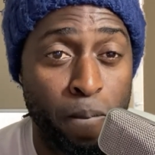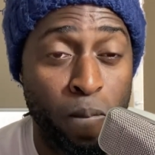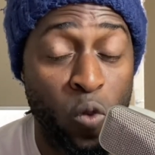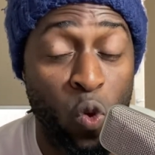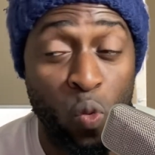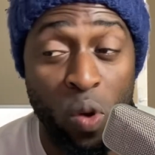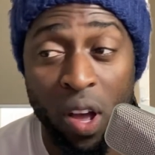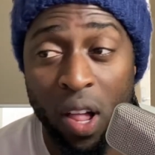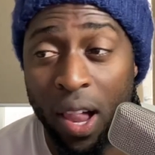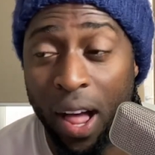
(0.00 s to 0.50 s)

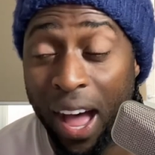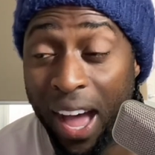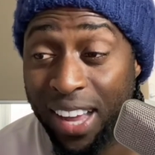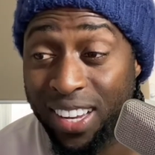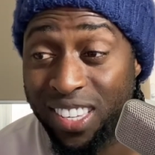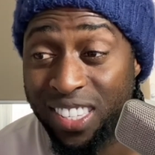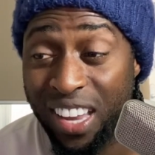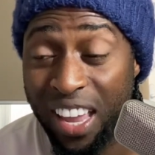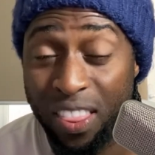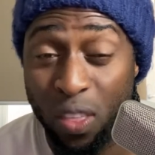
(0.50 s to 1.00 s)
well,
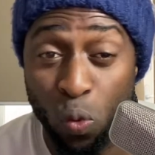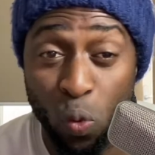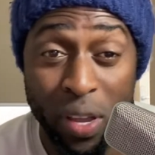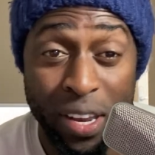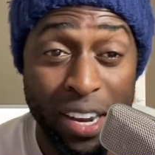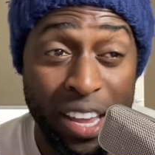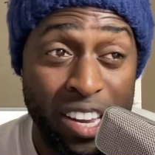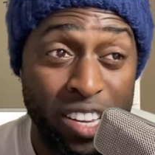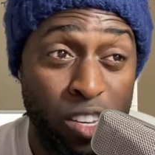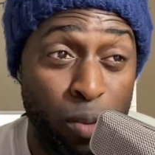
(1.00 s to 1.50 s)
I'd say that we
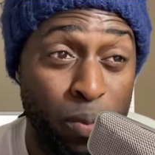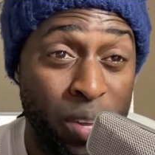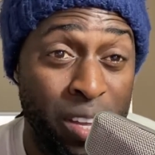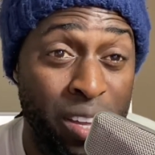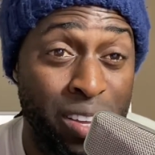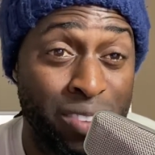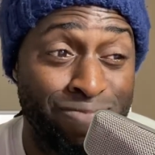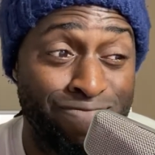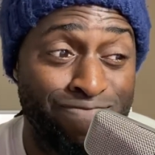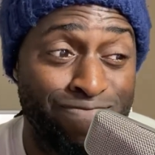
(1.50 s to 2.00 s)
need to
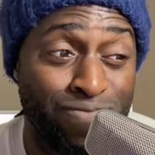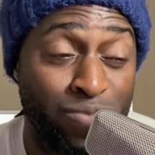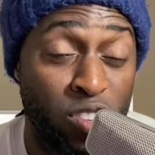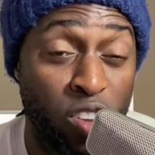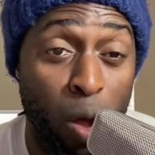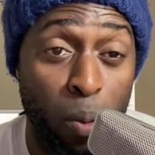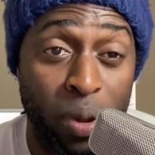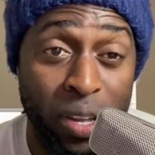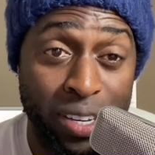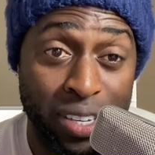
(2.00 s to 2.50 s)
be
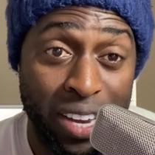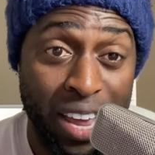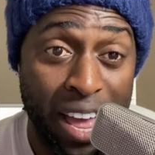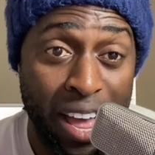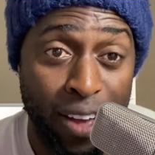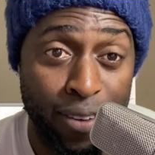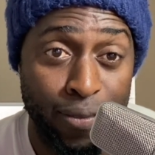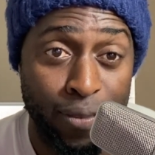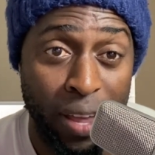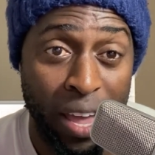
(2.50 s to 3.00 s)
doubling
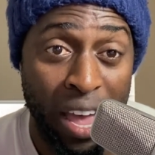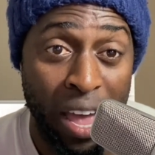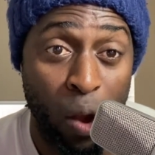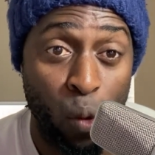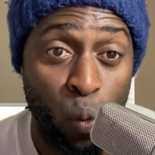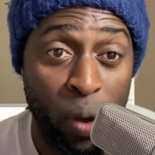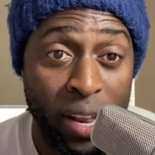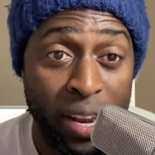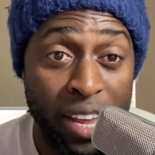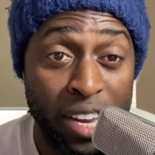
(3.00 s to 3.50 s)
down,
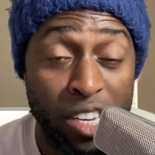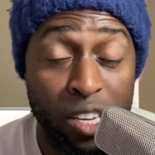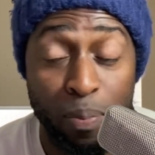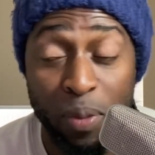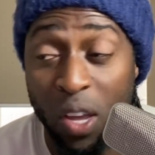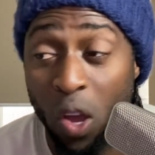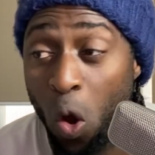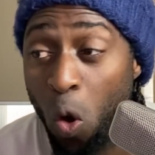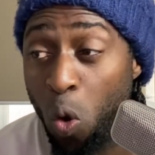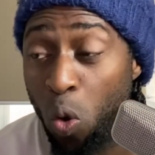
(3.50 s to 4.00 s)
and we need to
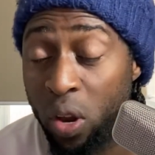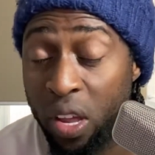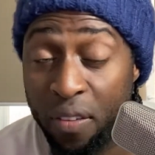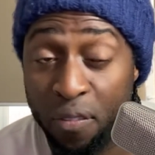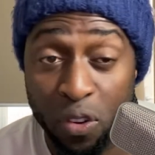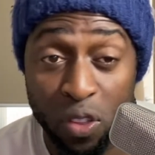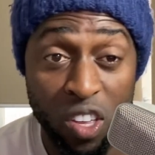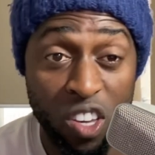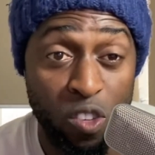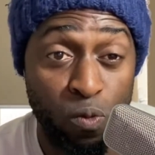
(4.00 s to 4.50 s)
be calling
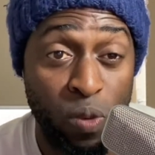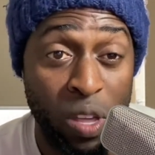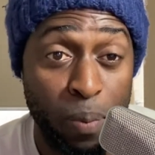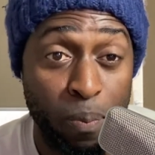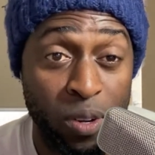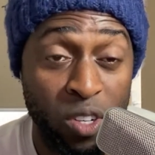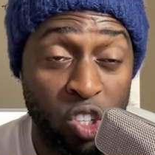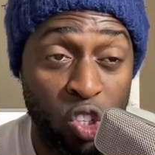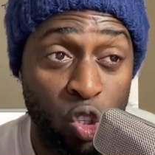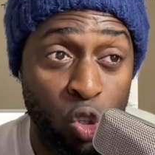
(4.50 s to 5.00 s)
for these
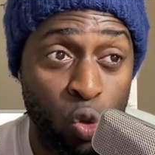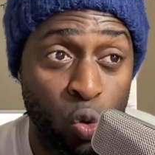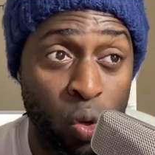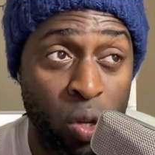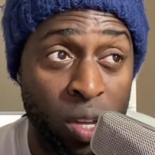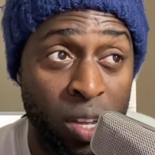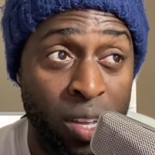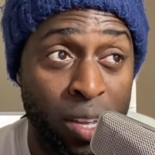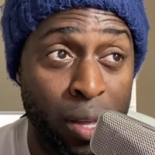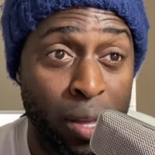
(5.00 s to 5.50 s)
people to
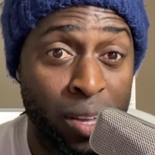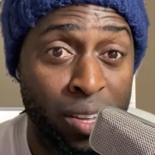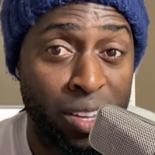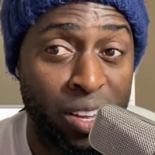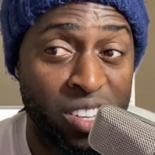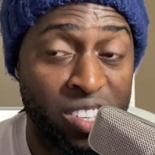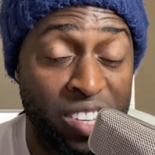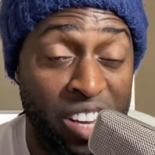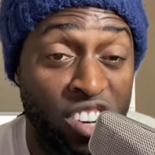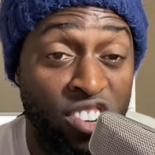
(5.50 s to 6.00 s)

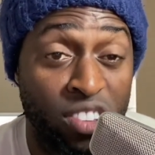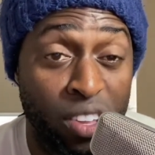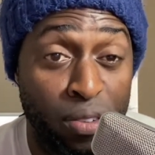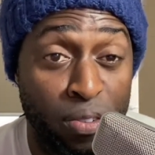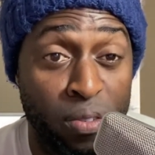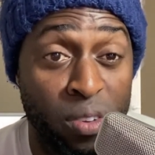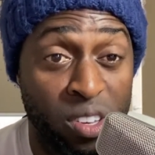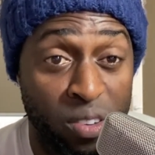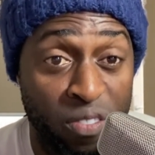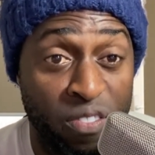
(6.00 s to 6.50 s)
essentially
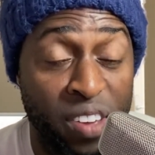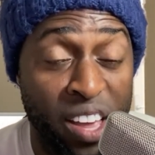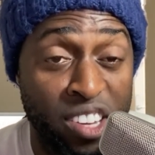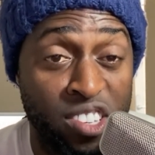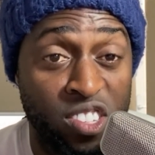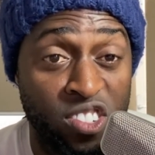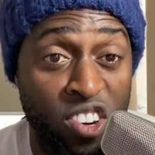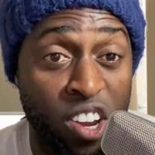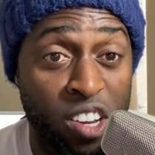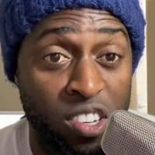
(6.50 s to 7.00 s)

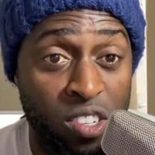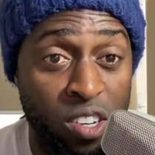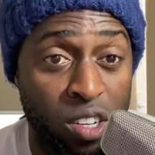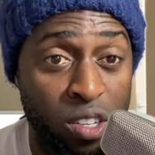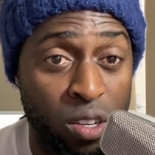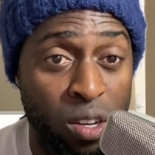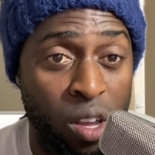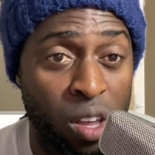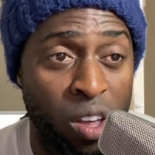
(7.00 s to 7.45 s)
face justice.